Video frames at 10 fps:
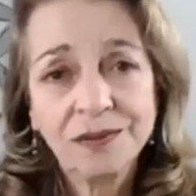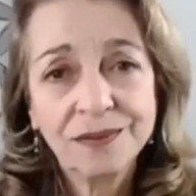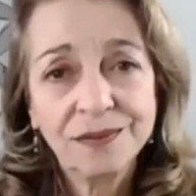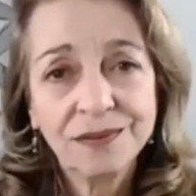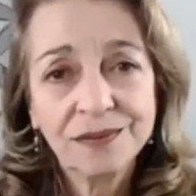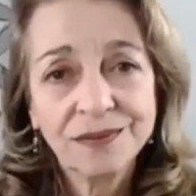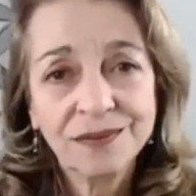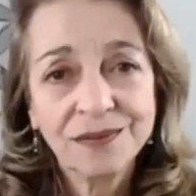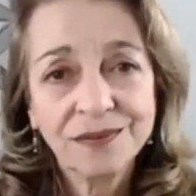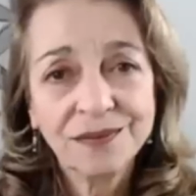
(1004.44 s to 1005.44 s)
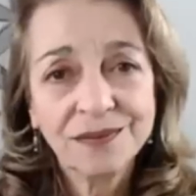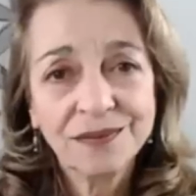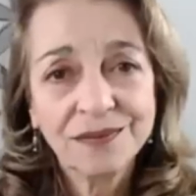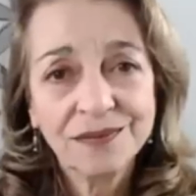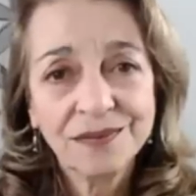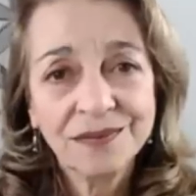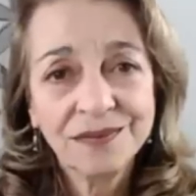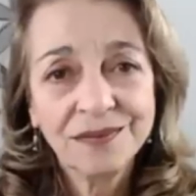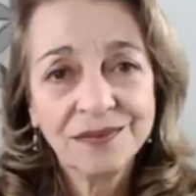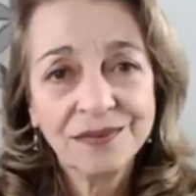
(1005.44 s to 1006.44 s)

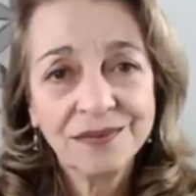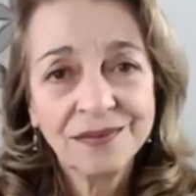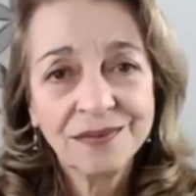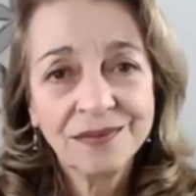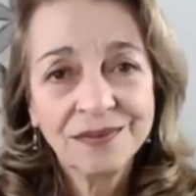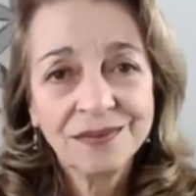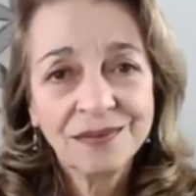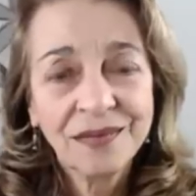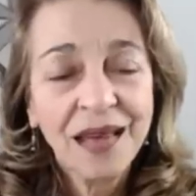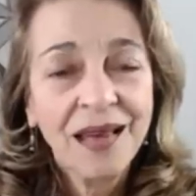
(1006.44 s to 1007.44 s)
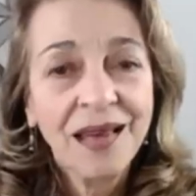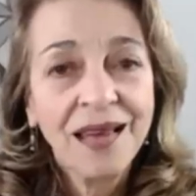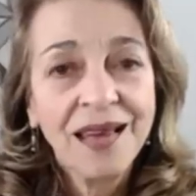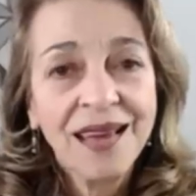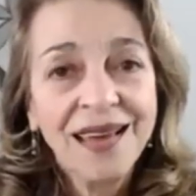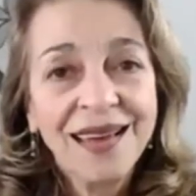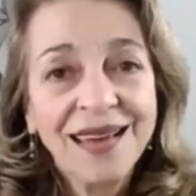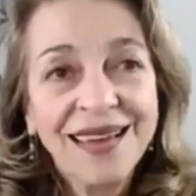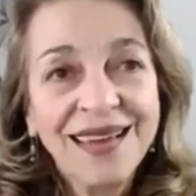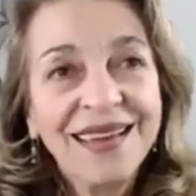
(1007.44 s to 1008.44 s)

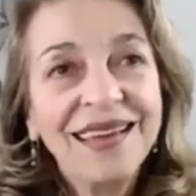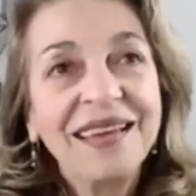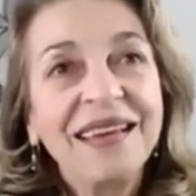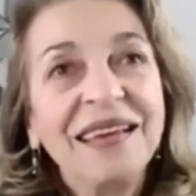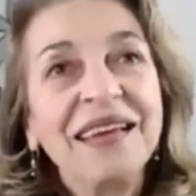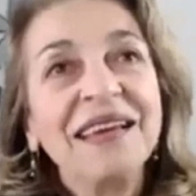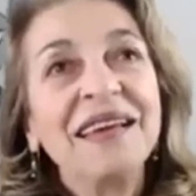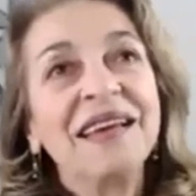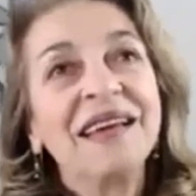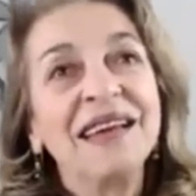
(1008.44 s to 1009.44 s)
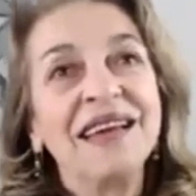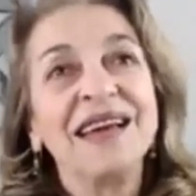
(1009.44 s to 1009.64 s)
Nobody speaks.